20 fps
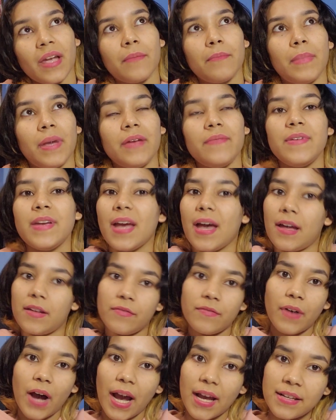maybe
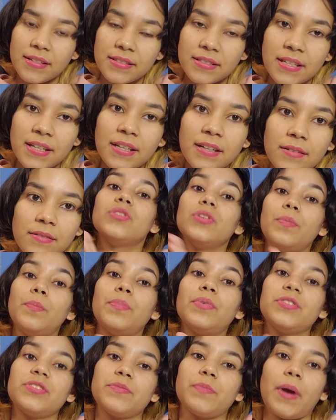advising to
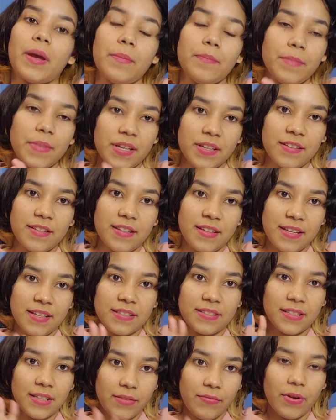push my
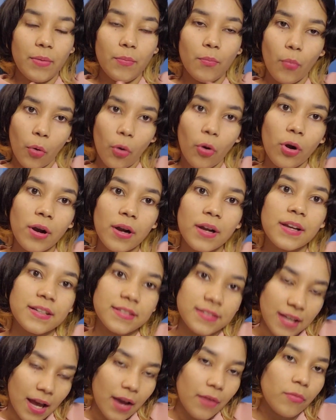business even more,
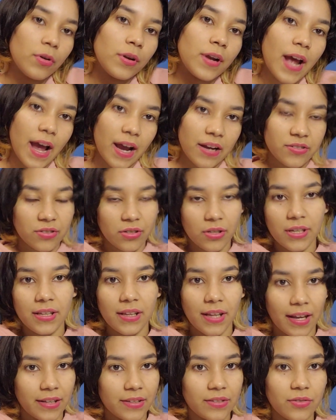because I would actually
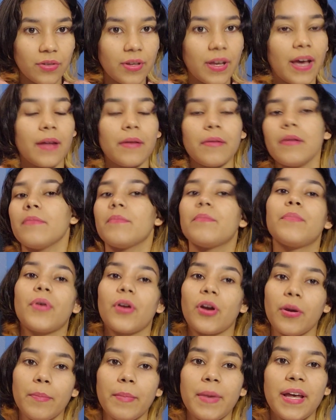like to get
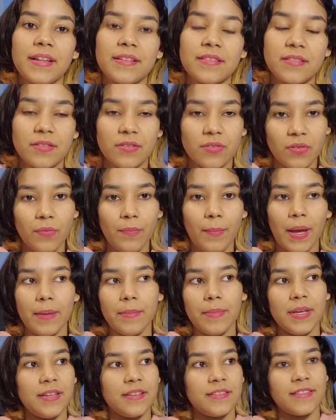permits to
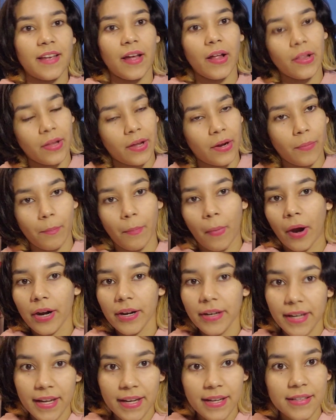maybe sell at
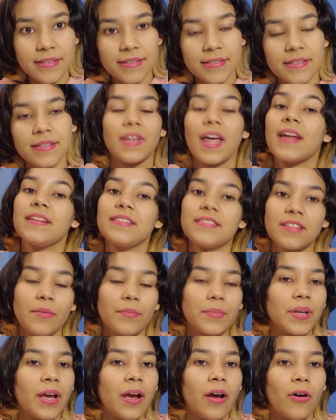markets. That is
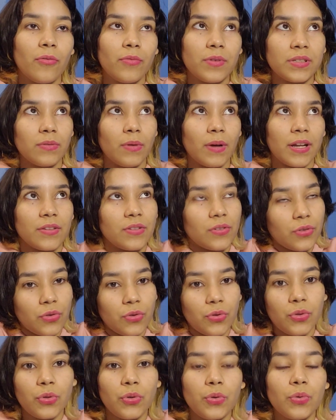something I always wanted to
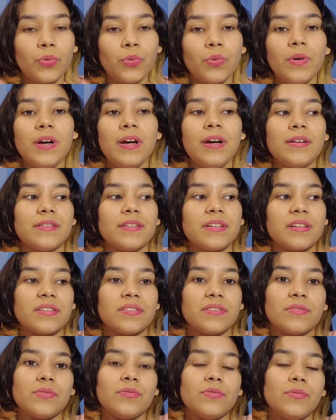do,
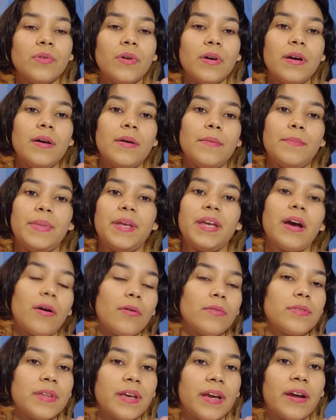just to be
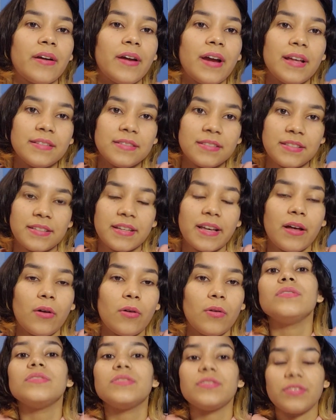out there and
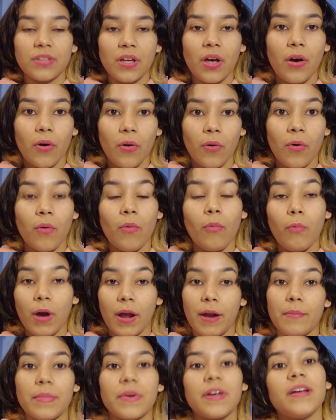sell. So
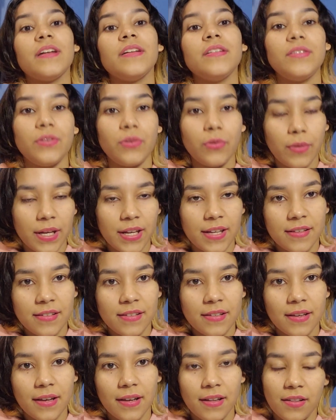what I'm gonna do
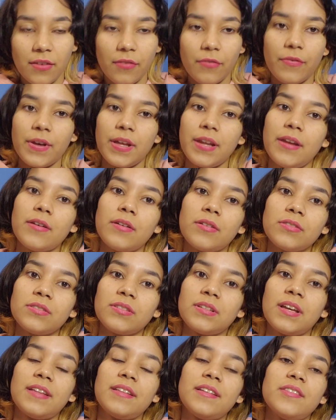is, the videos
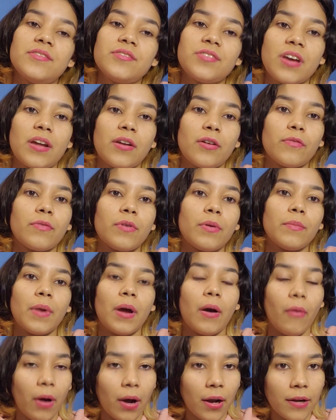in this channel from
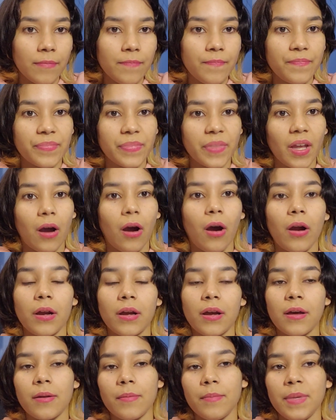now on are
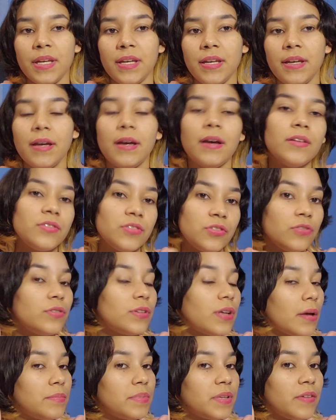gonna be two
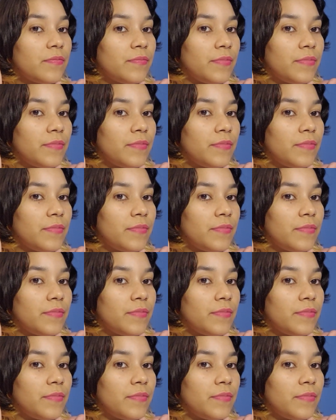types of